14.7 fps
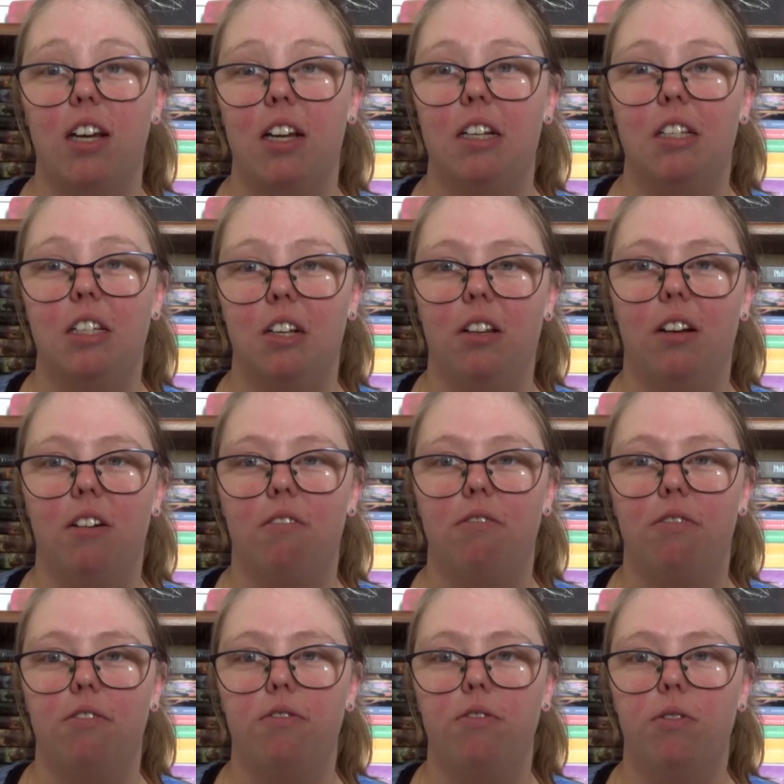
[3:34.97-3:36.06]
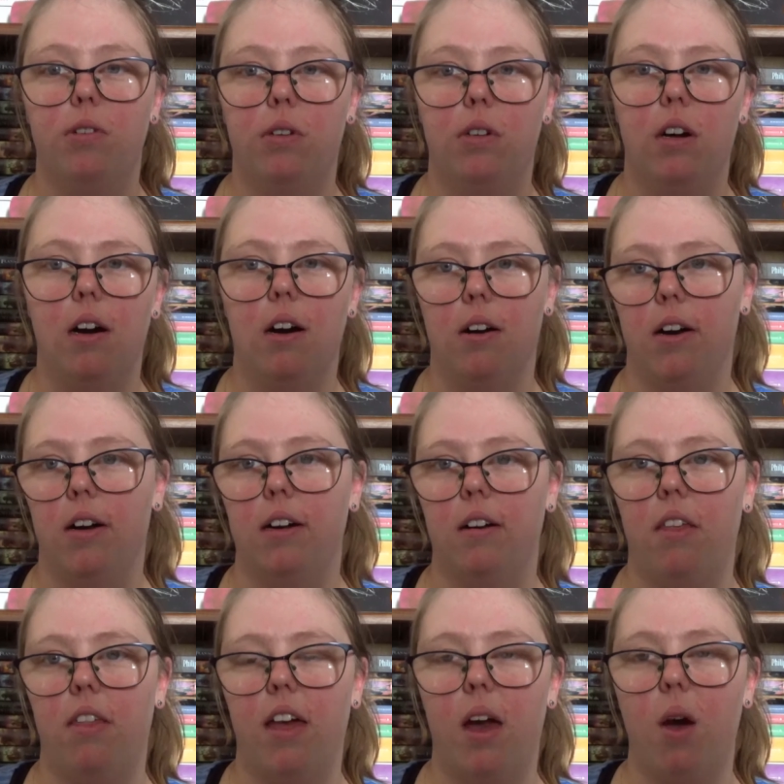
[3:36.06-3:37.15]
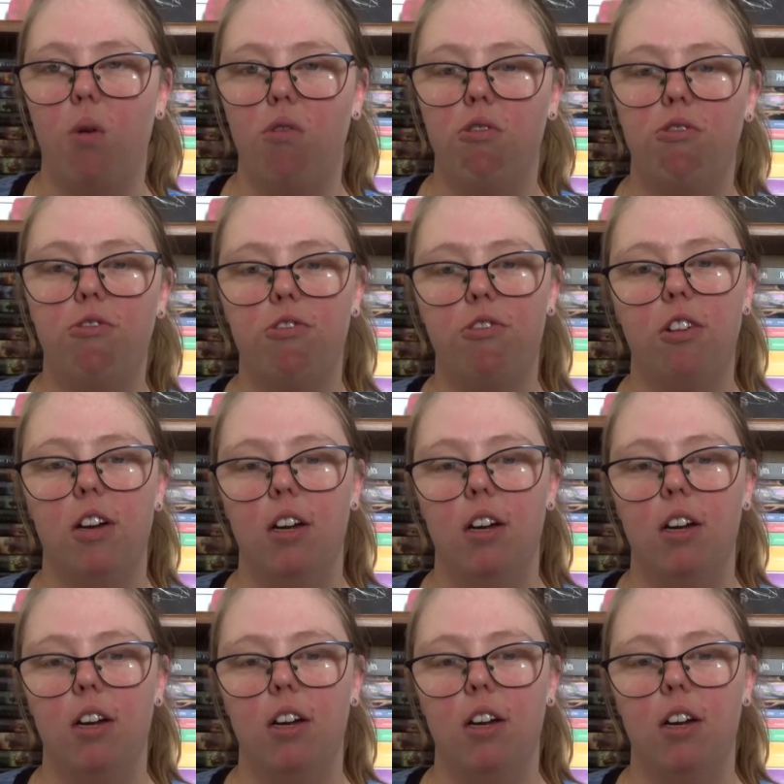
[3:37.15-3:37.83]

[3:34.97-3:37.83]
instant love for Arya the elf